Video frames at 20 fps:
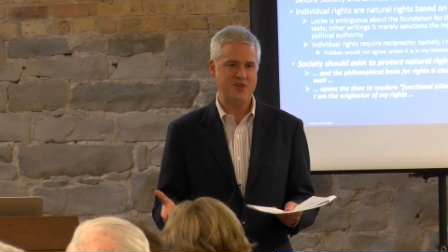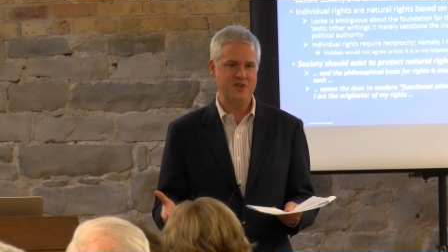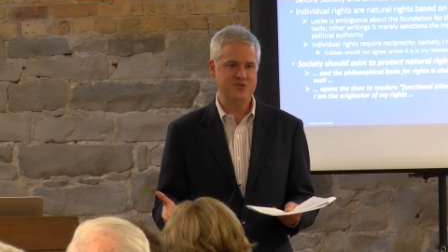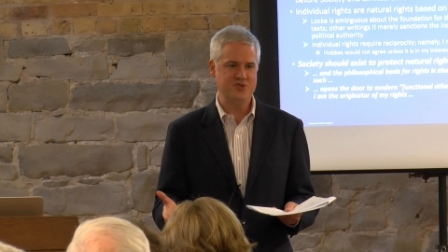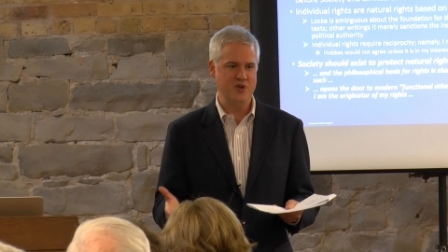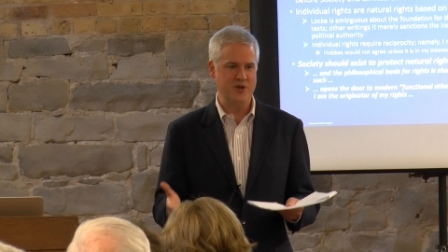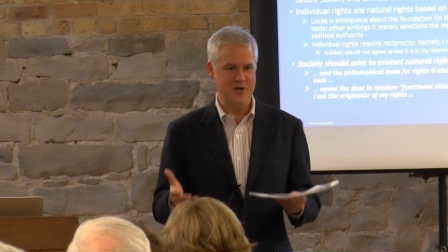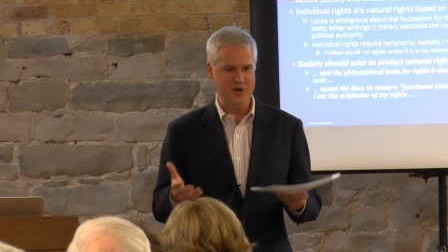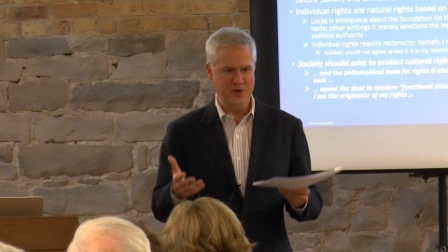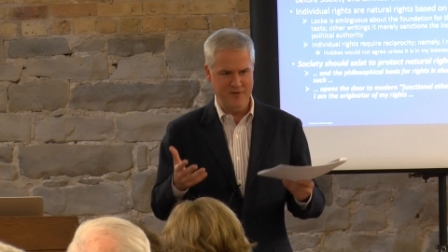
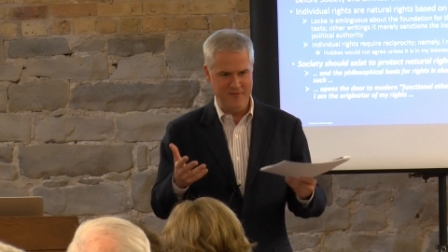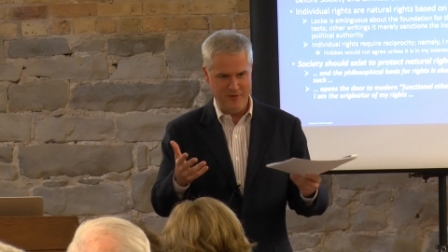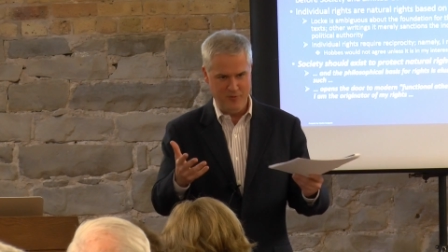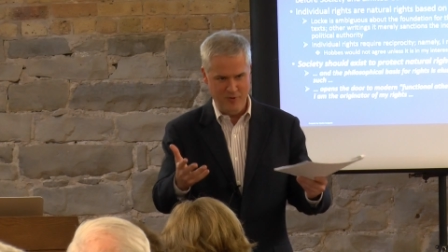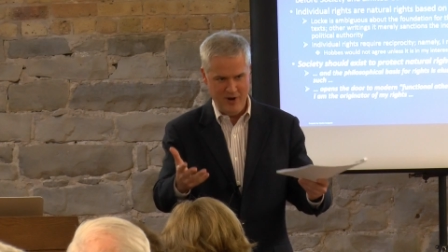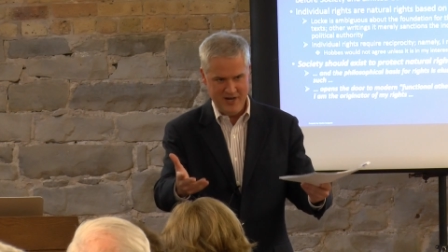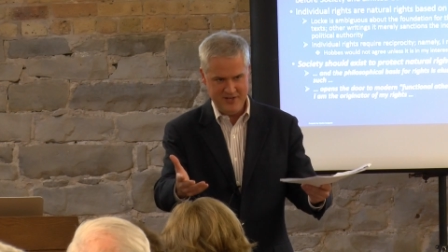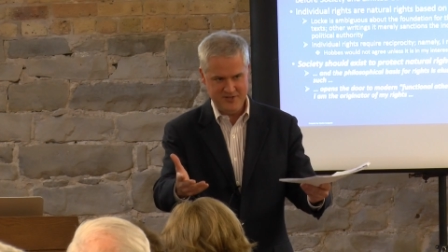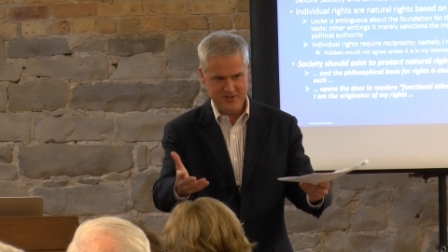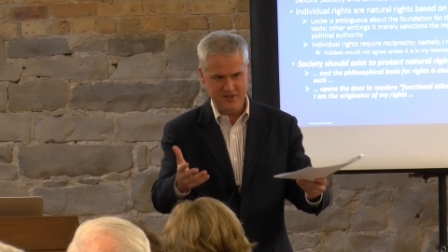So you have a
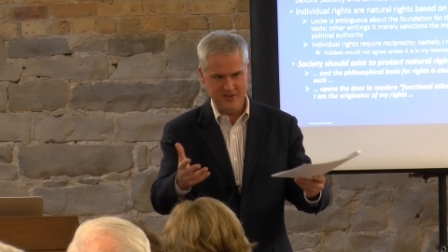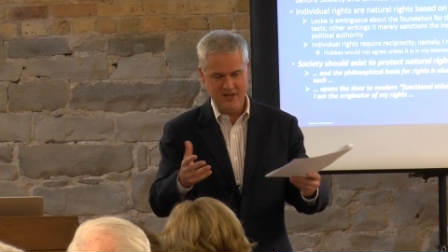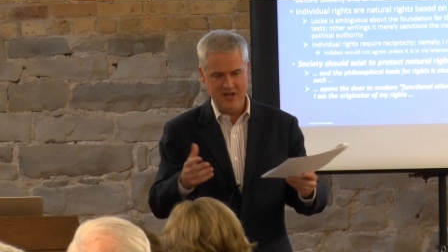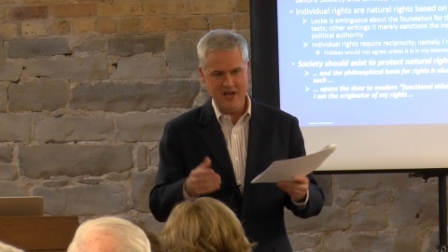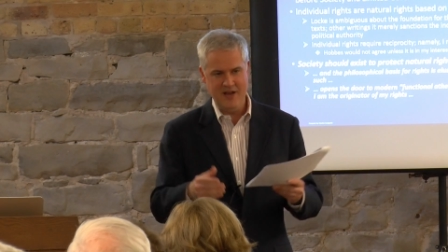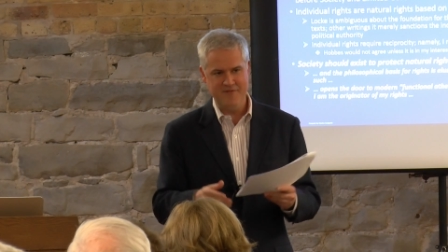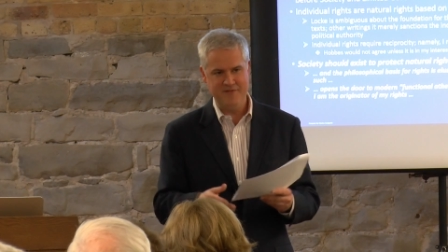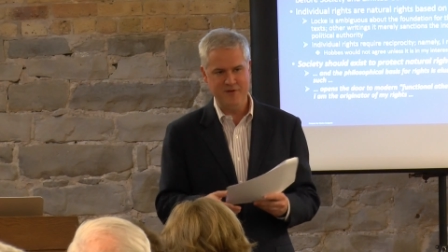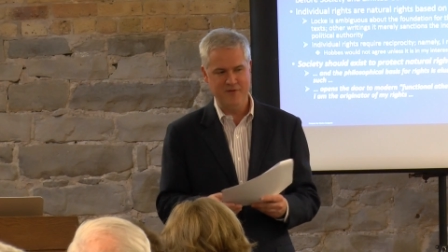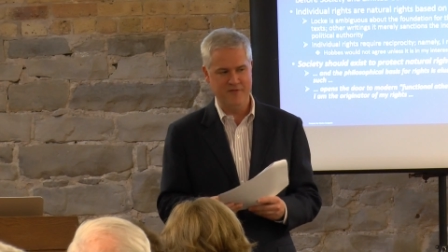right to
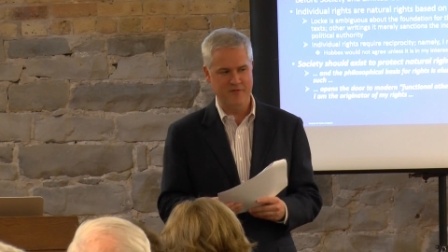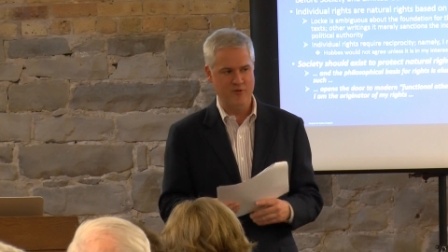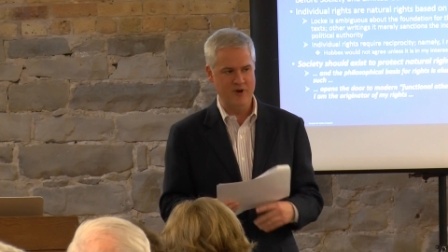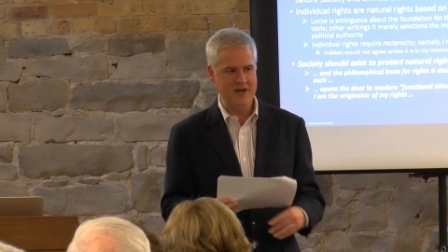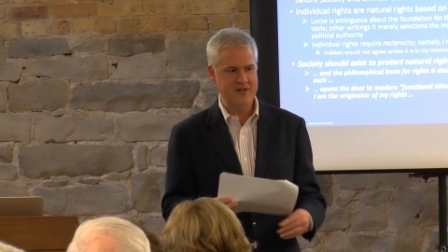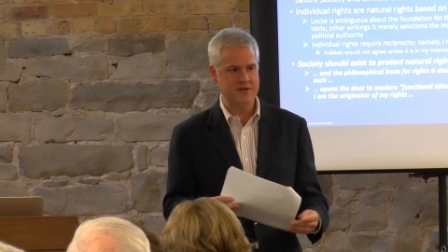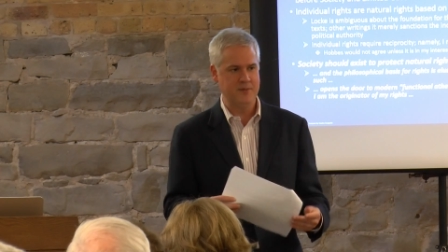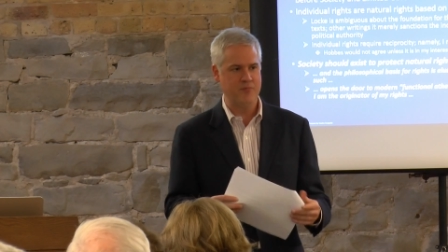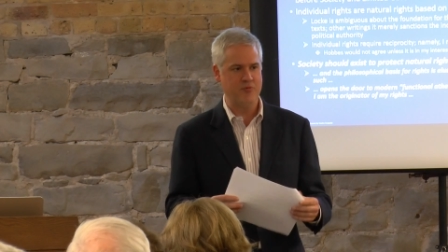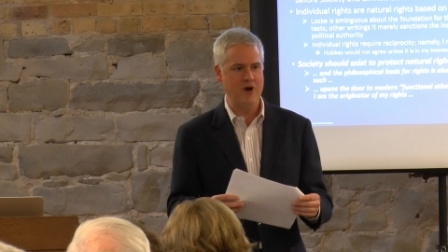life, you have a
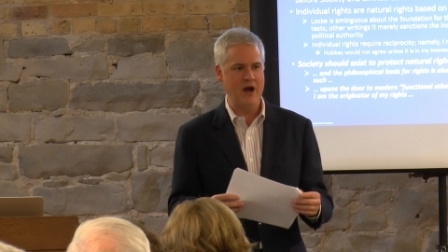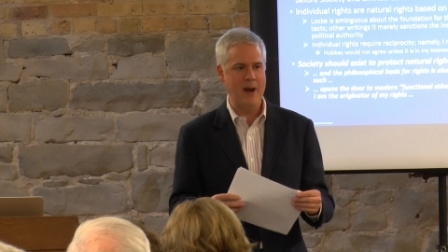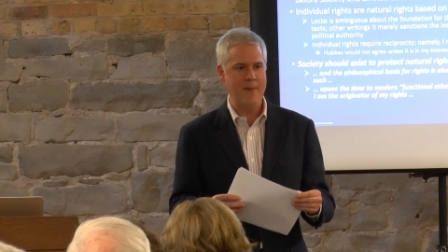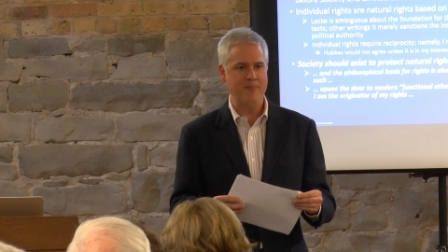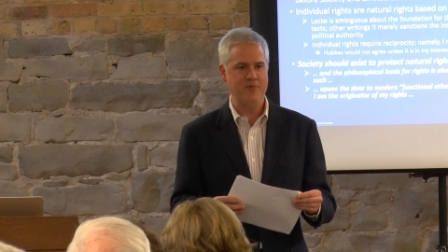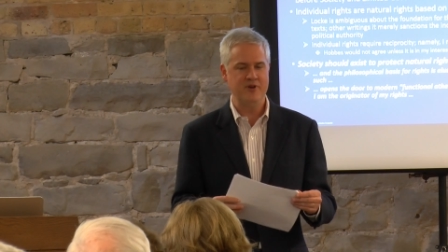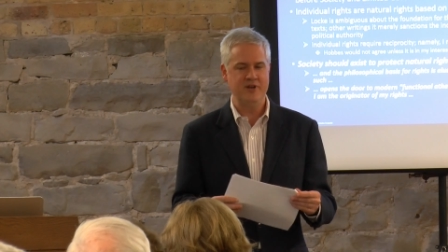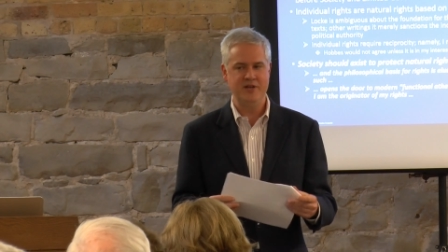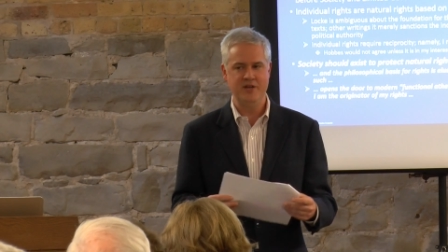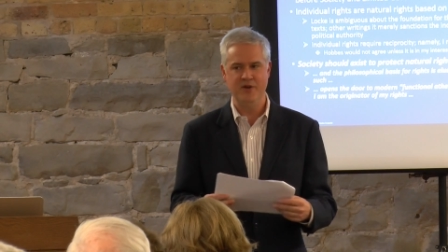right to property,